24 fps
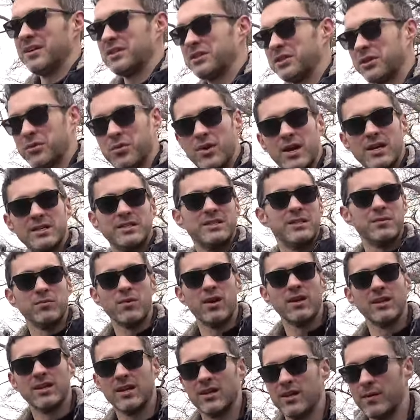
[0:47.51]
It's crazy you
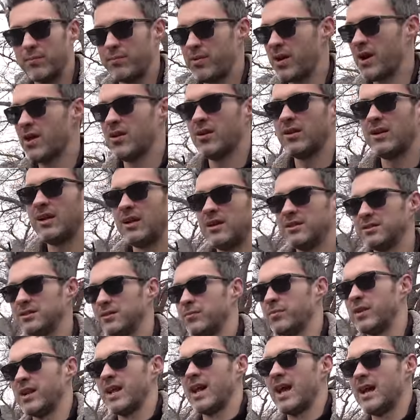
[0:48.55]
bring them to the parallels of
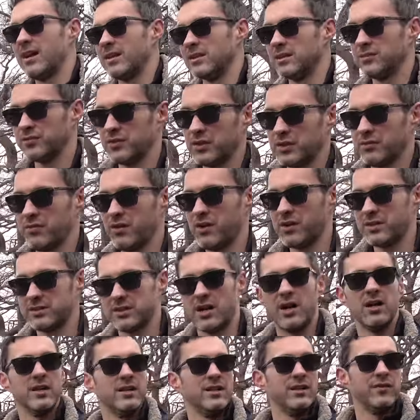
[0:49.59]
bananas. First of all, it's
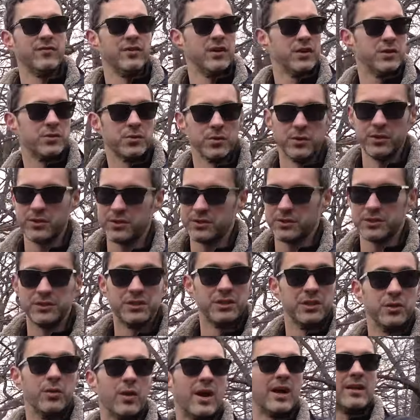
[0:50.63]
all individual, just
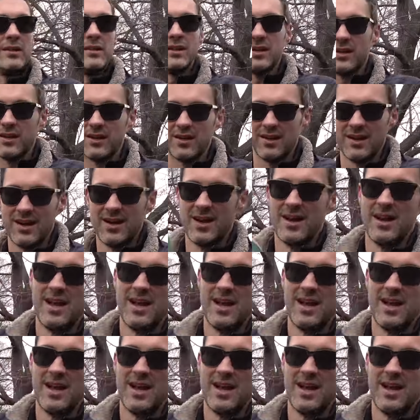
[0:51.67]
you out there.